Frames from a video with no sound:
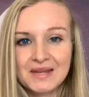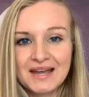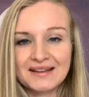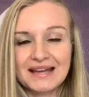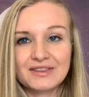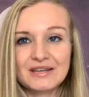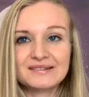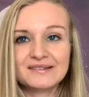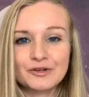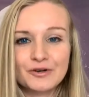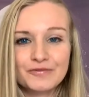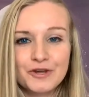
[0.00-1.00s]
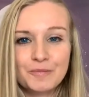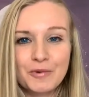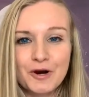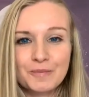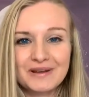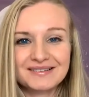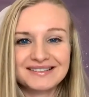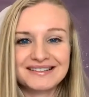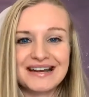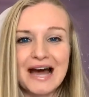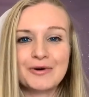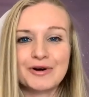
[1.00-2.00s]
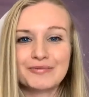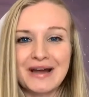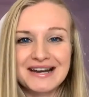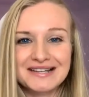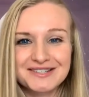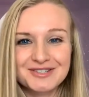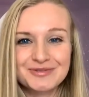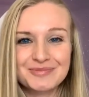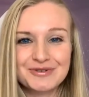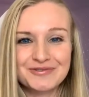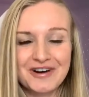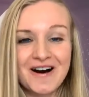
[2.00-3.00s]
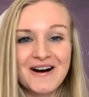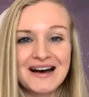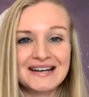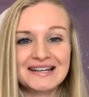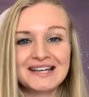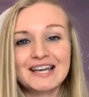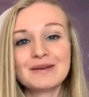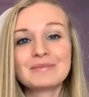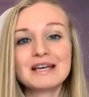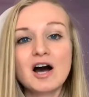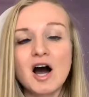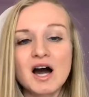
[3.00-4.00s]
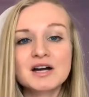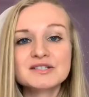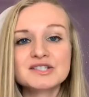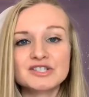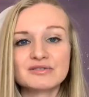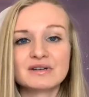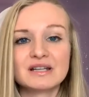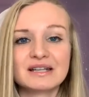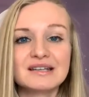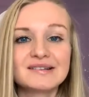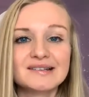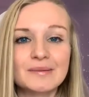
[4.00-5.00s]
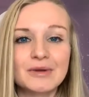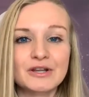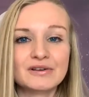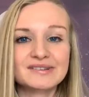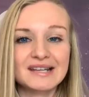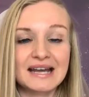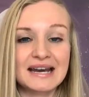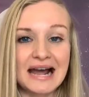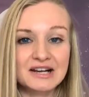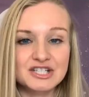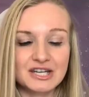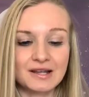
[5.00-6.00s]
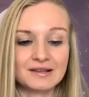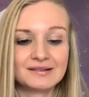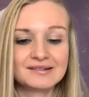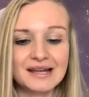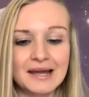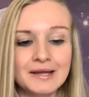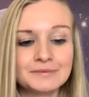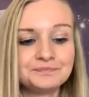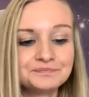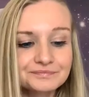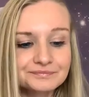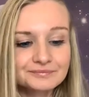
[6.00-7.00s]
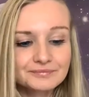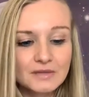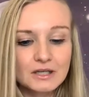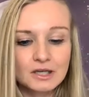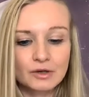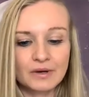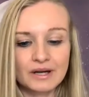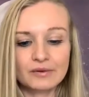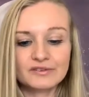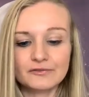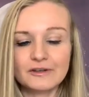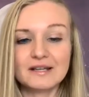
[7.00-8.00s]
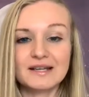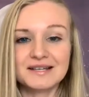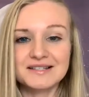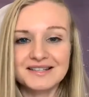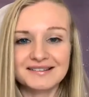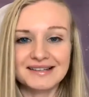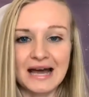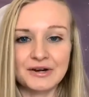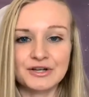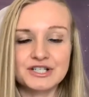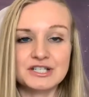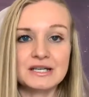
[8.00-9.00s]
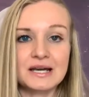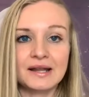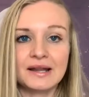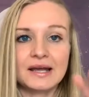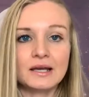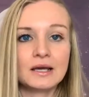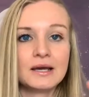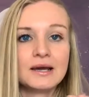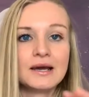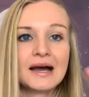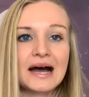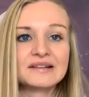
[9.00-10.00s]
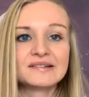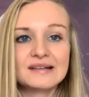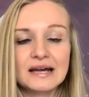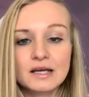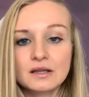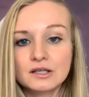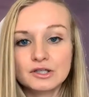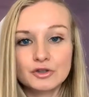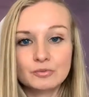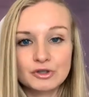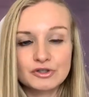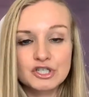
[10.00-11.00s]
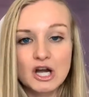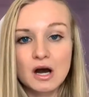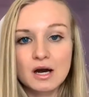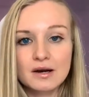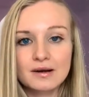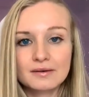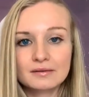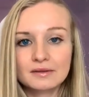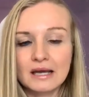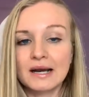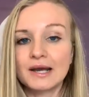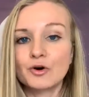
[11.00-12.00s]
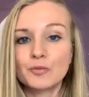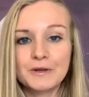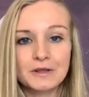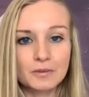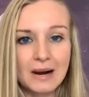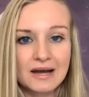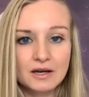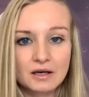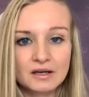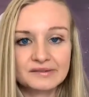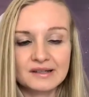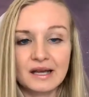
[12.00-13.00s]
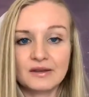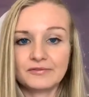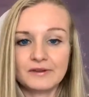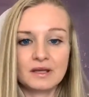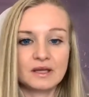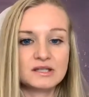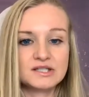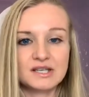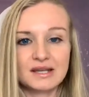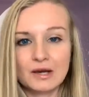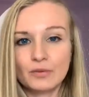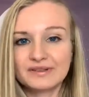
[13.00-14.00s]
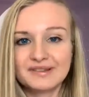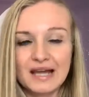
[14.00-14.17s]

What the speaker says: Like they serve their purpose and now we're ready to move on. And it can be hard to release some of those connections. And, you know, when I was feeling into this energy, I study the new moon chart, then I open the records and I feel into like what's